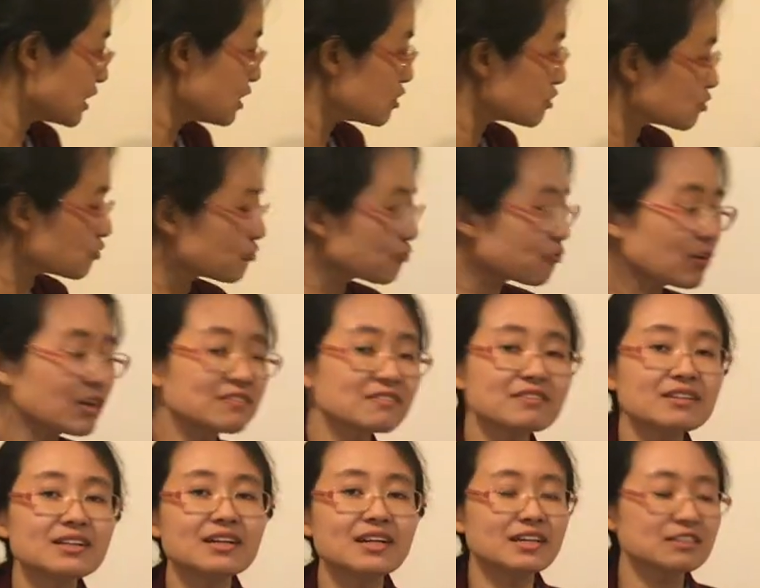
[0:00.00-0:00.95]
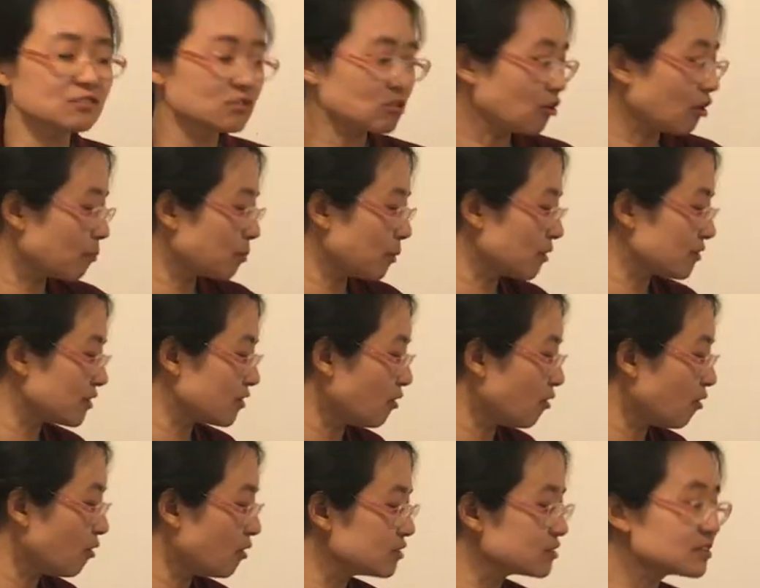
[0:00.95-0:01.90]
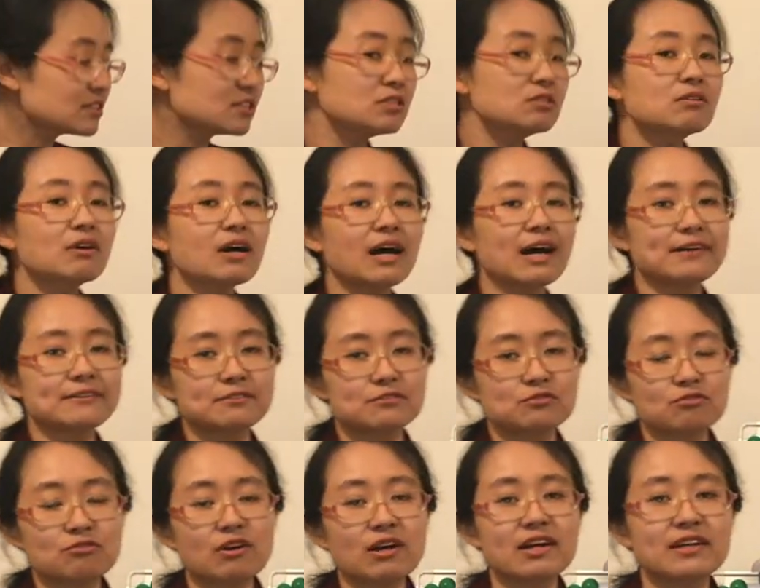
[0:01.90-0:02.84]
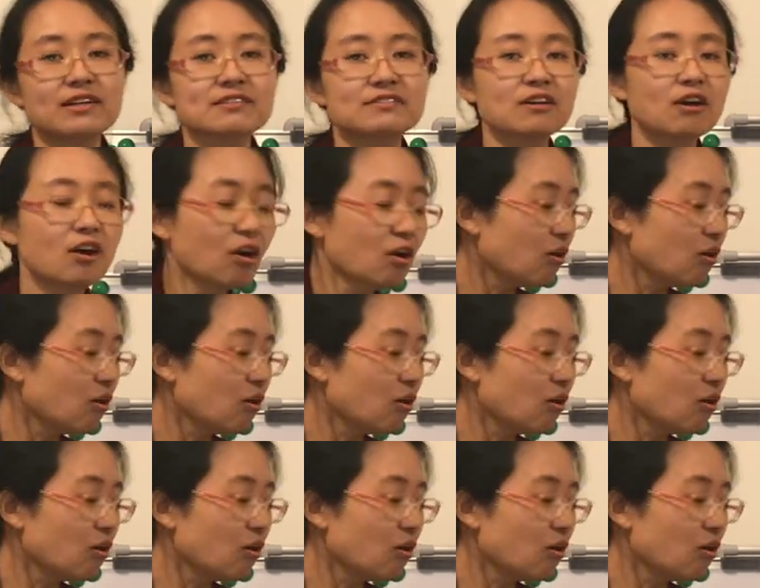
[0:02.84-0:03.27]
So firstly, let's talk about the osteoarthritis.